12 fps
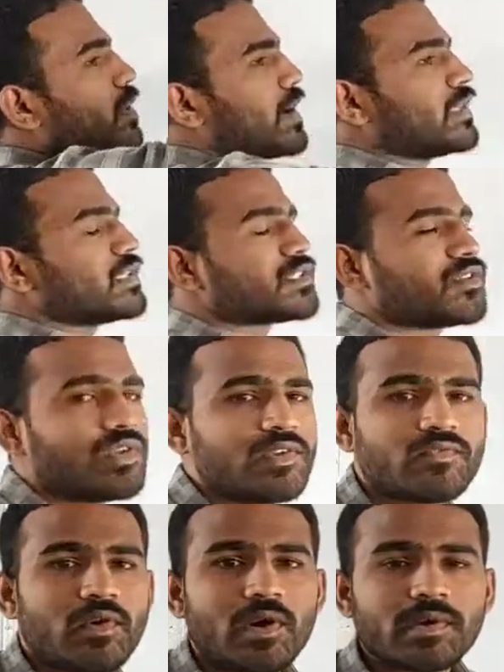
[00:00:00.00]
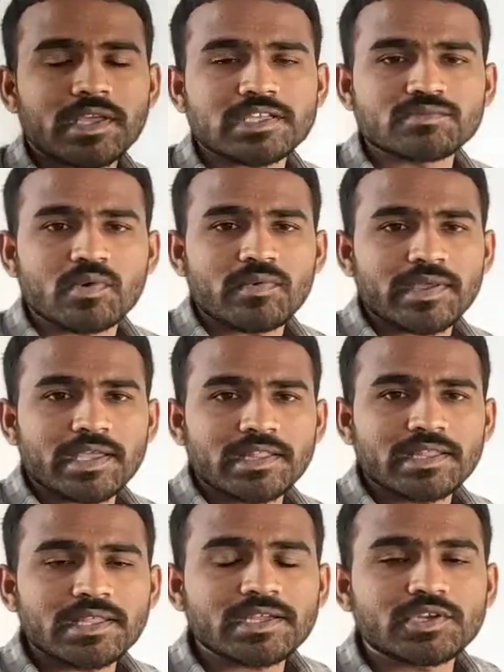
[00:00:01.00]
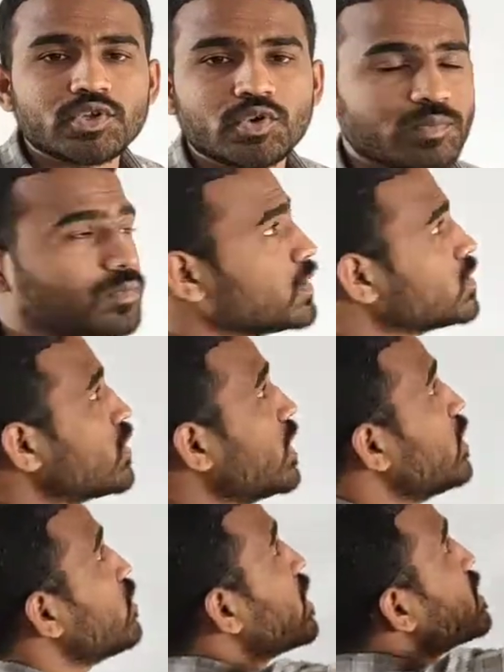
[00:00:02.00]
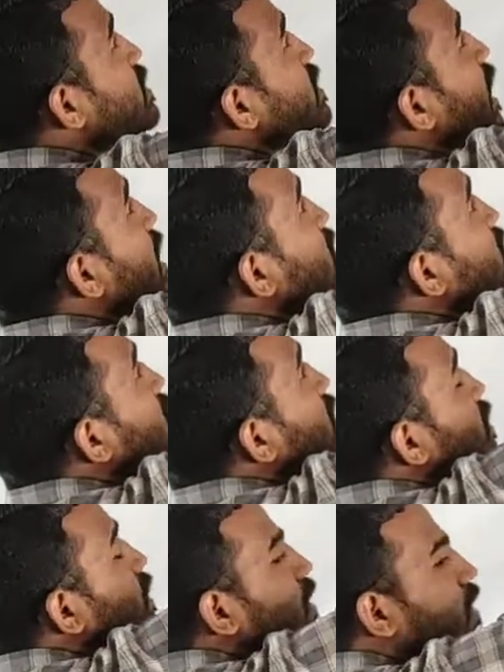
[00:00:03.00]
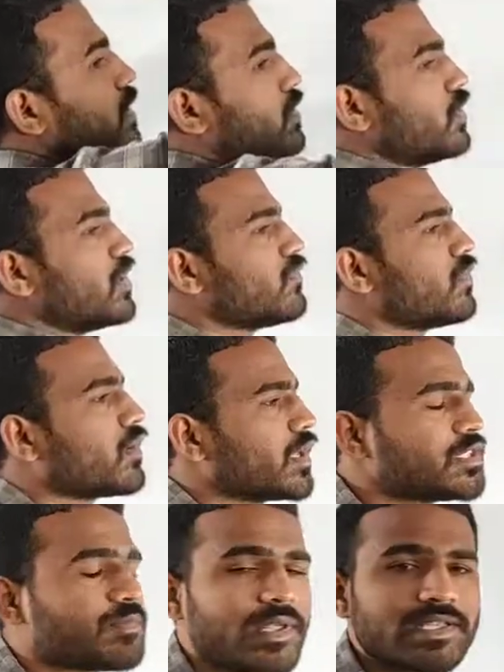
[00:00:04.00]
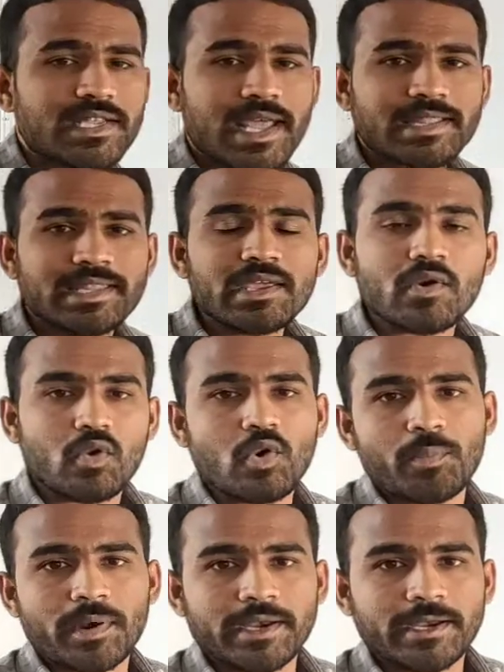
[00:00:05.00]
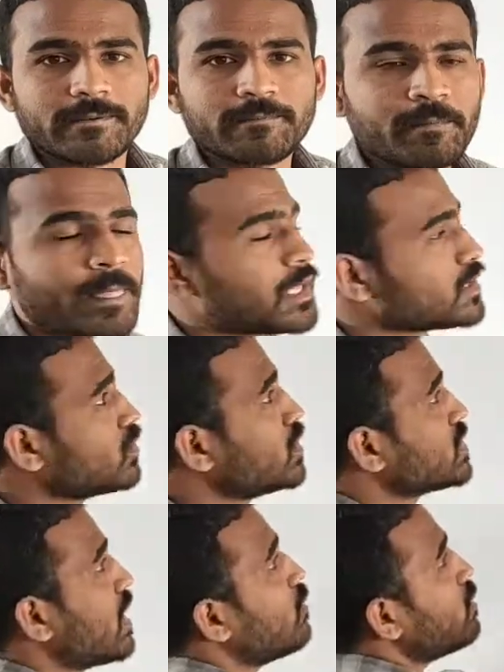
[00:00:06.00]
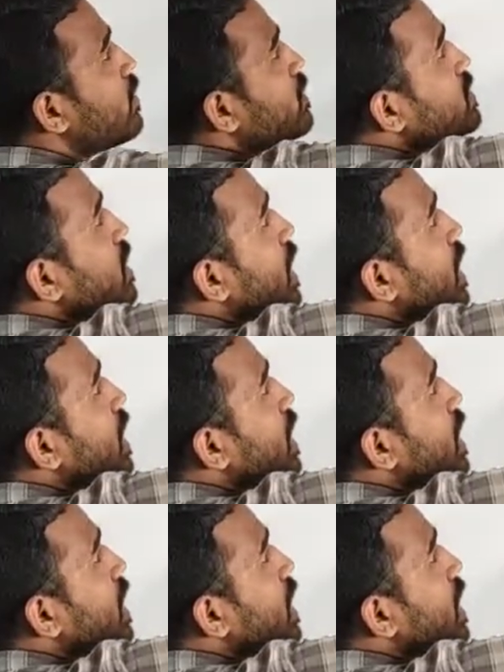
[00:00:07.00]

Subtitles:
by this tuning fork is moving in the tube. So here you can see as the tuning fork is placed at the open end. So the sound waves